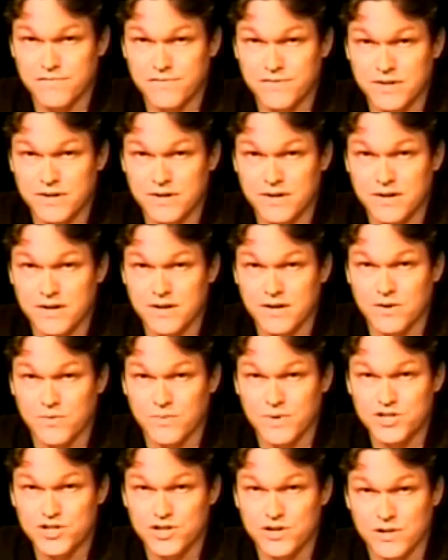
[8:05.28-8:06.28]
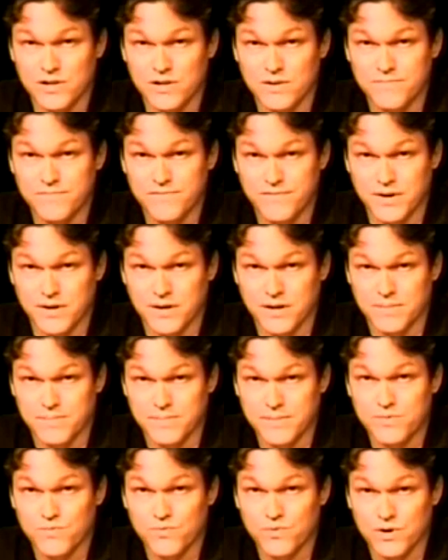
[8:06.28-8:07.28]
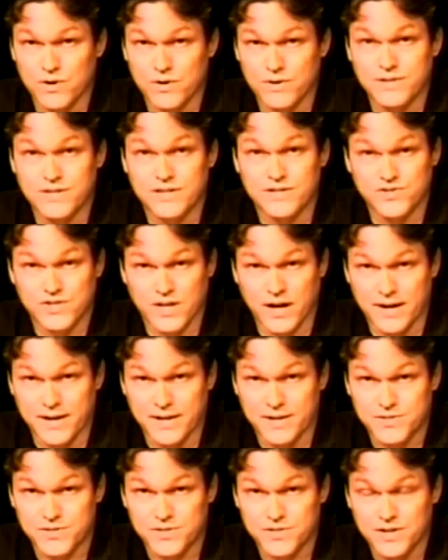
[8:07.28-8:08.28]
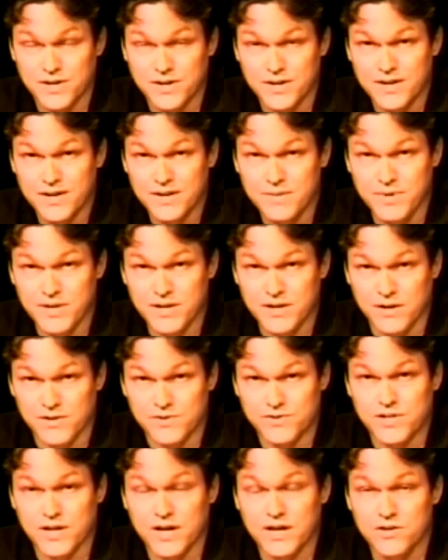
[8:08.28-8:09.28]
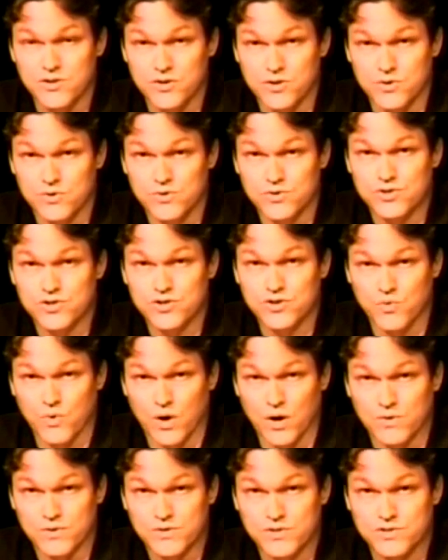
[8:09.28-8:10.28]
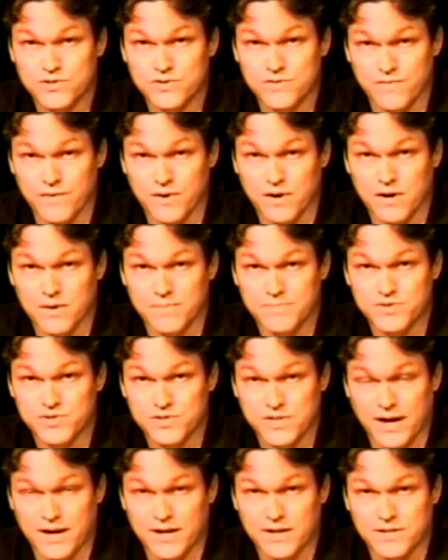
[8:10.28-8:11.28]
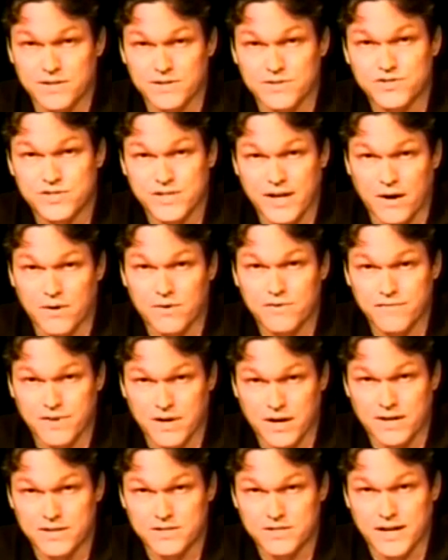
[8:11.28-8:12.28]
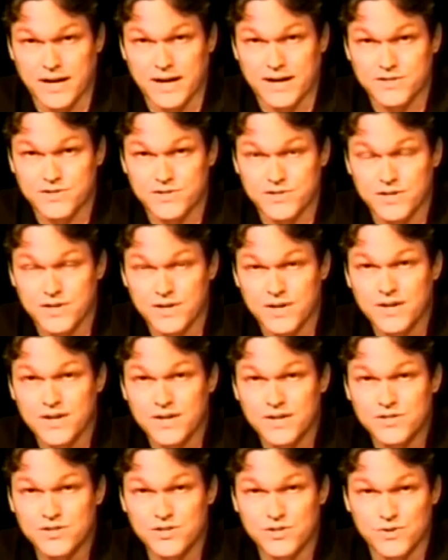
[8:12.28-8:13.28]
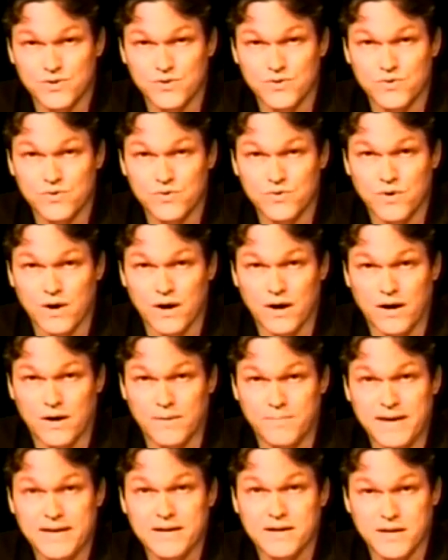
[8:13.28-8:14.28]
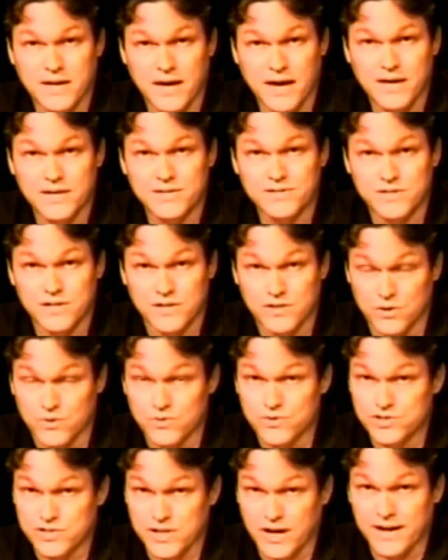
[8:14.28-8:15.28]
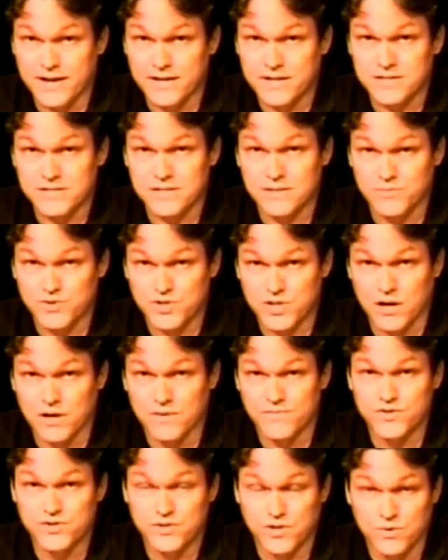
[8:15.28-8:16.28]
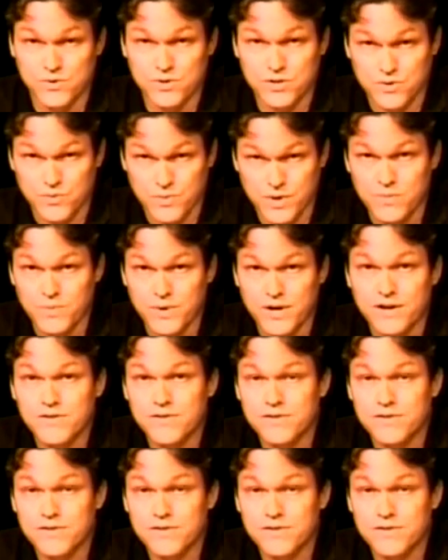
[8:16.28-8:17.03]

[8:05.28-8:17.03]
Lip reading: the original film were dishonest because they used quotes from scientists out of context to make a case that those scientists themselves don't agree with.